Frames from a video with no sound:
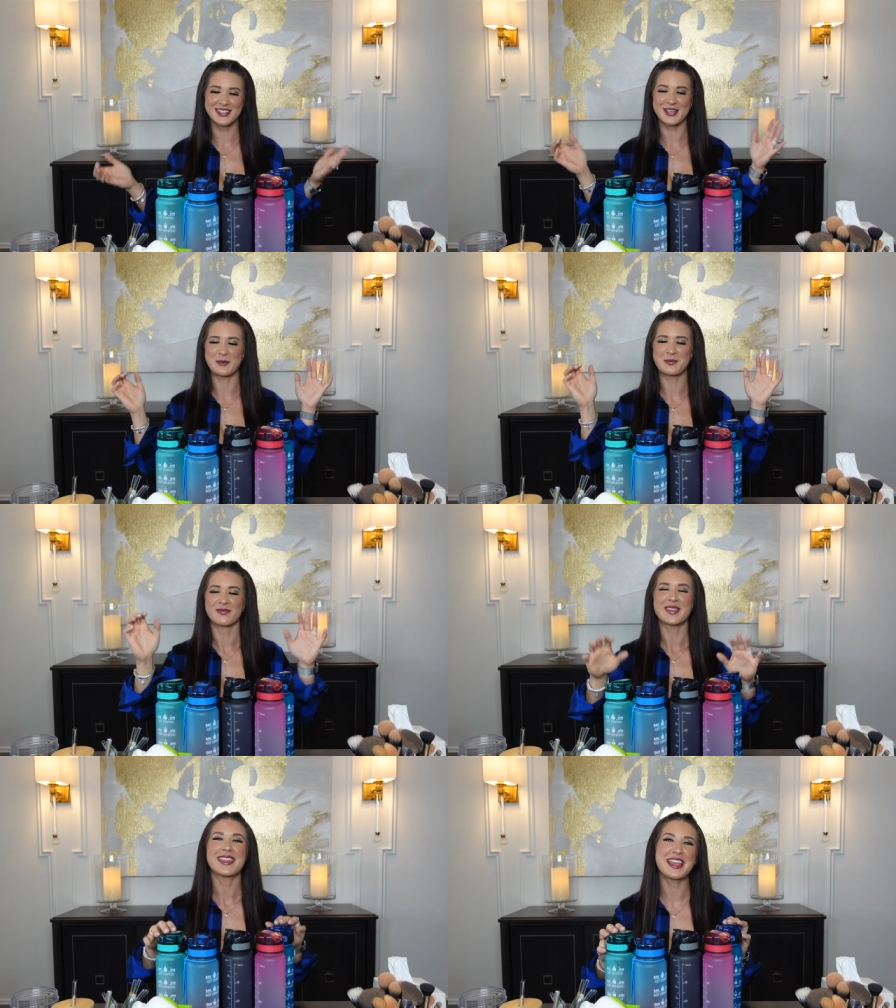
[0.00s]
So
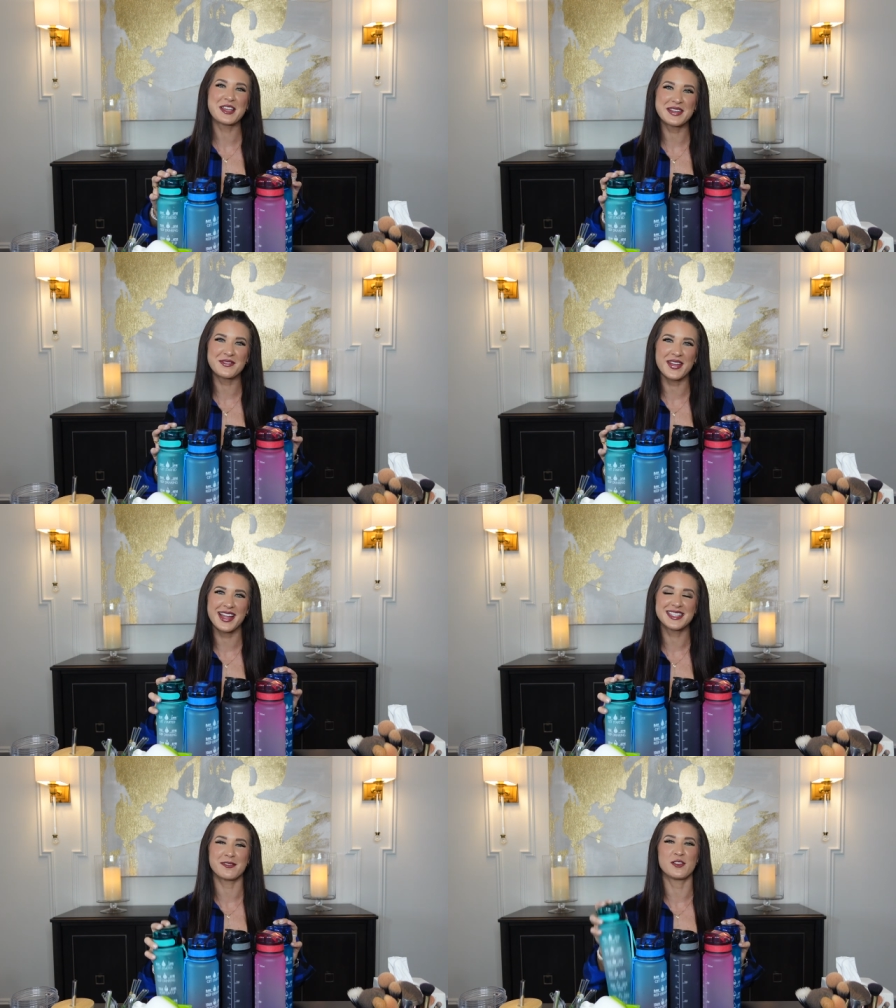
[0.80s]
thank you in
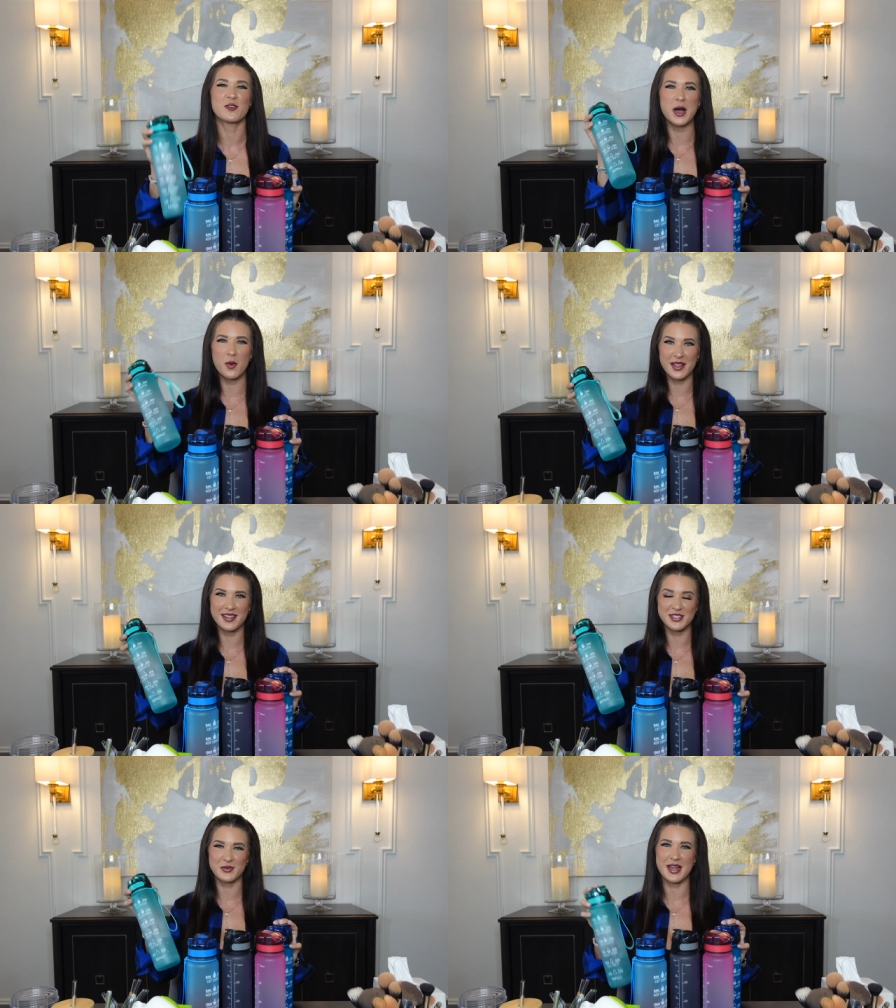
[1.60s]
advance if you've bought one of
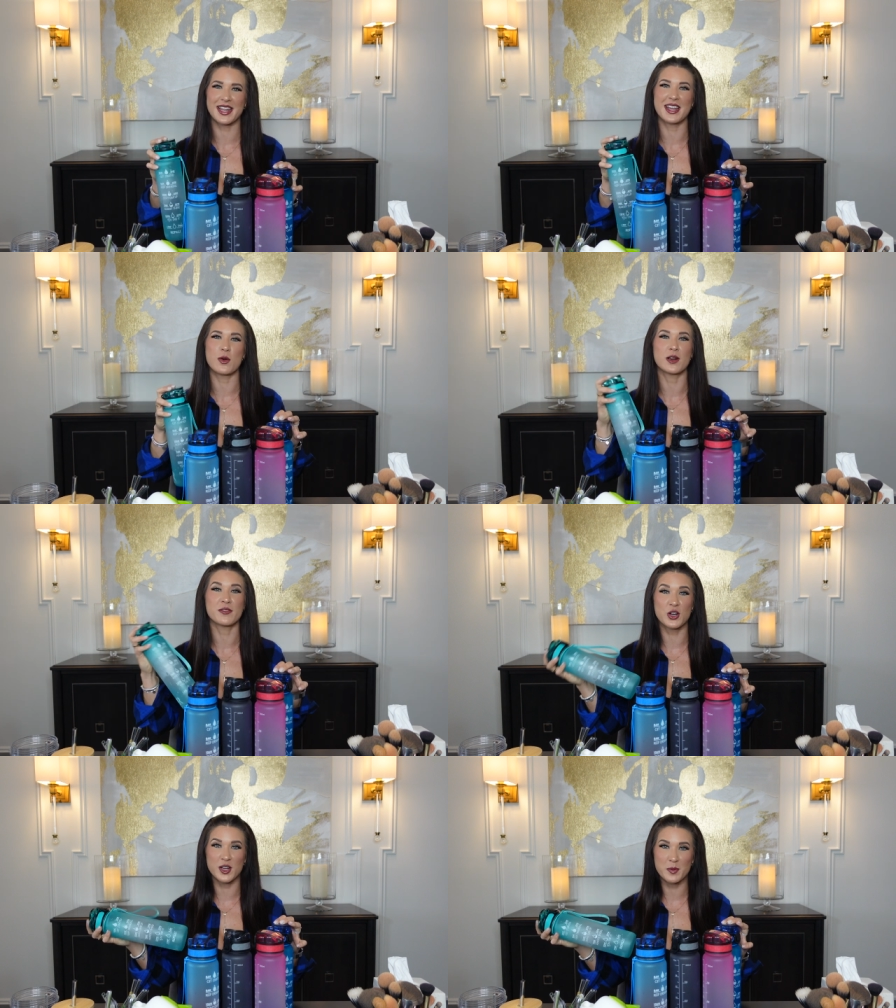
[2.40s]
these already or
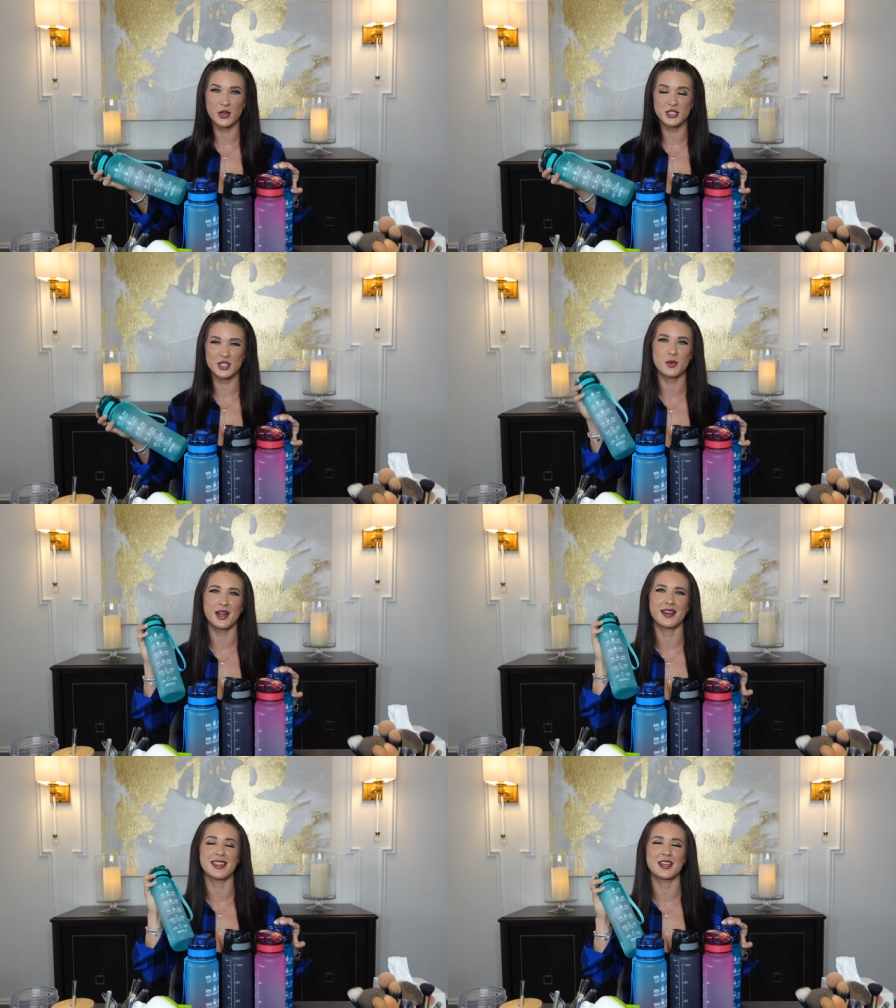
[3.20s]
if you're gonna purchase
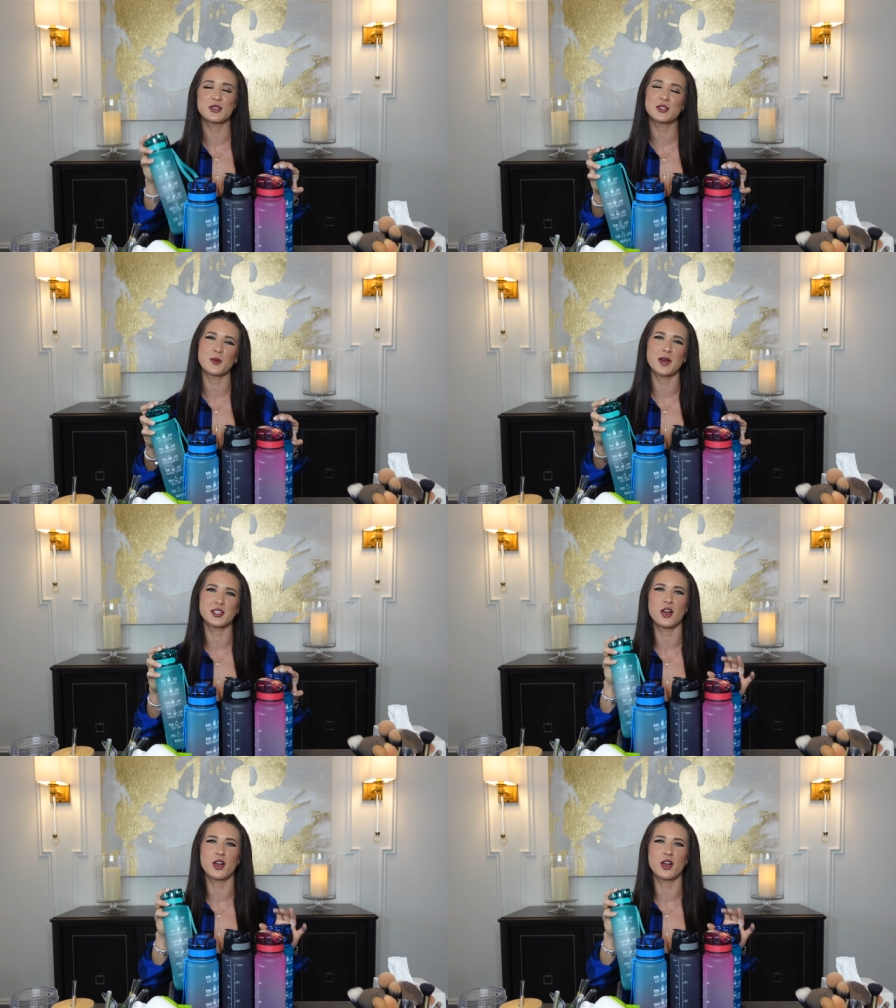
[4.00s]
one, thank you so much.